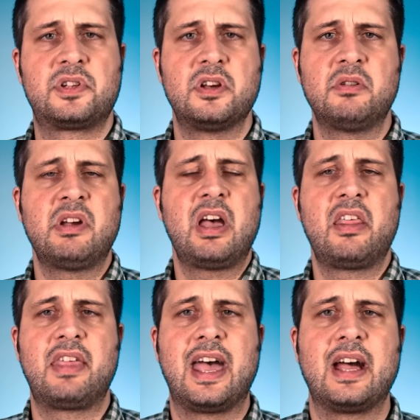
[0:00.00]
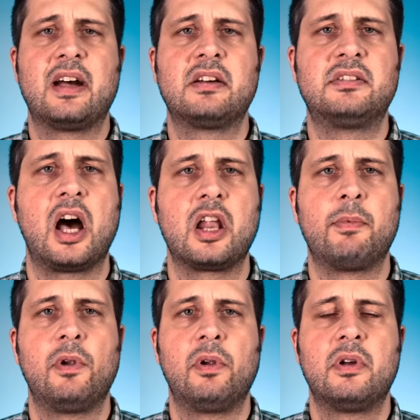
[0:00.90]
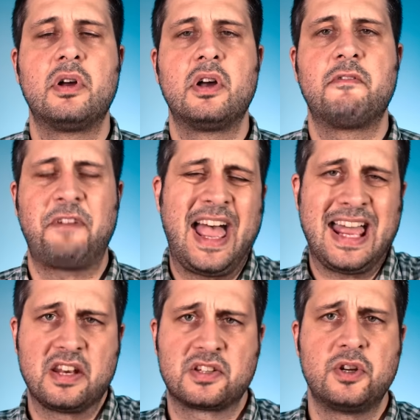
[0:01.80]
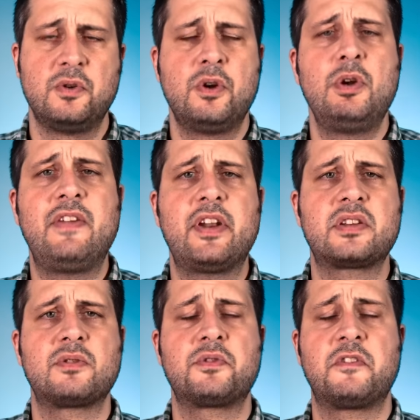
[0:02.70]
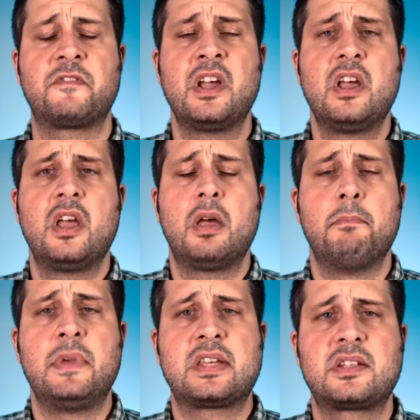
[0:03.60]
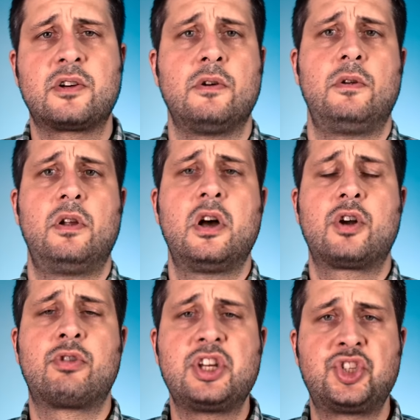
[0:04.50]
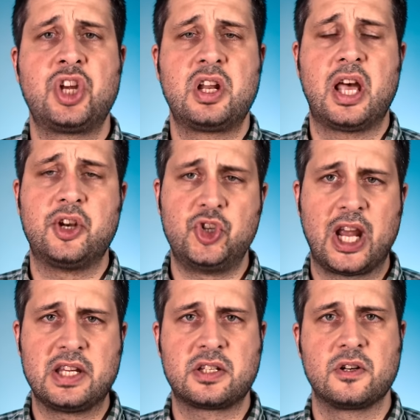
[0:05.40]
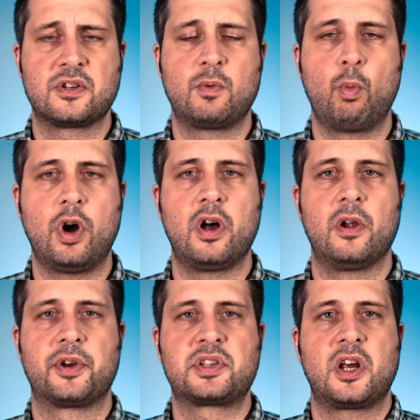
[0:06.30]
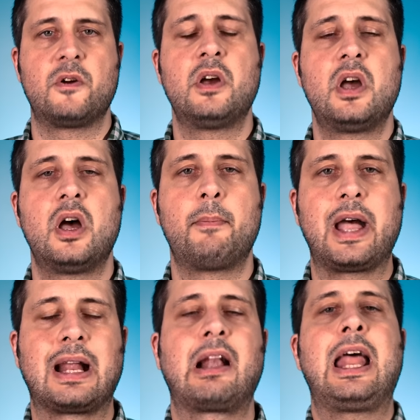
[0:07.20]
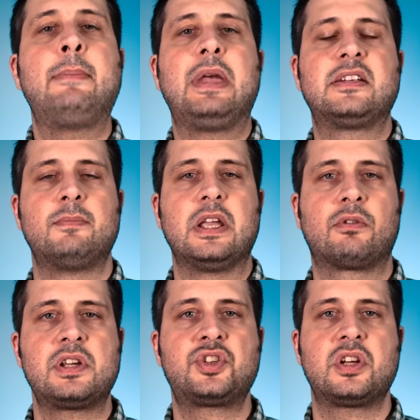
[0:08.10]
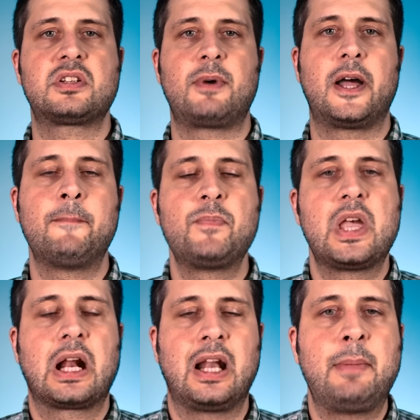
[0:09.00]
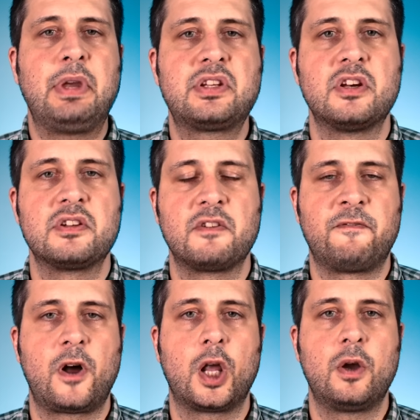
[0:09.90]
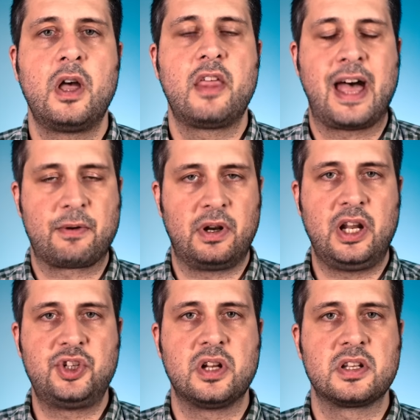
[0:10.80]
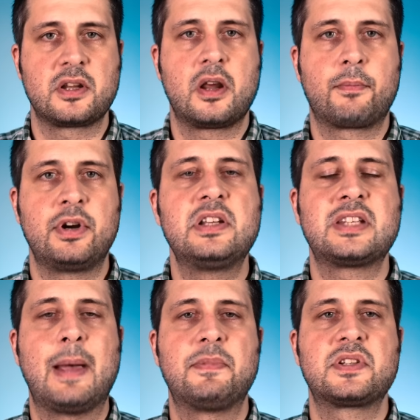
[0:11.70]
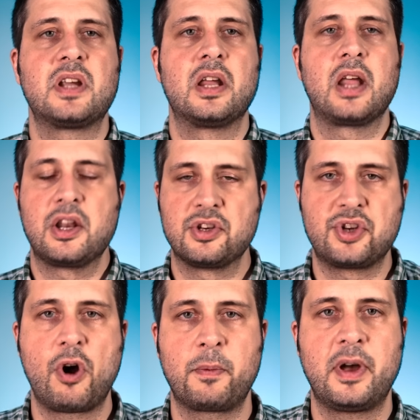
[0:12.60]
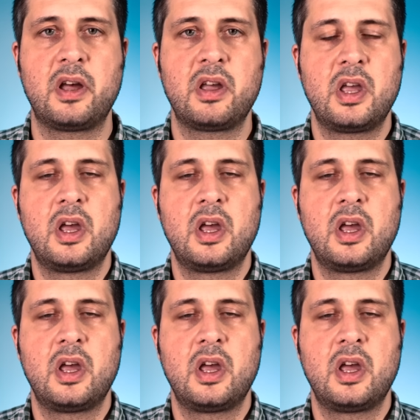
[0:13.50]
to their gullible fans who live in a sort of mystical Christian adjacent world. So by claiming to be Christians, by claiming to follow that religion's precepts and dogma,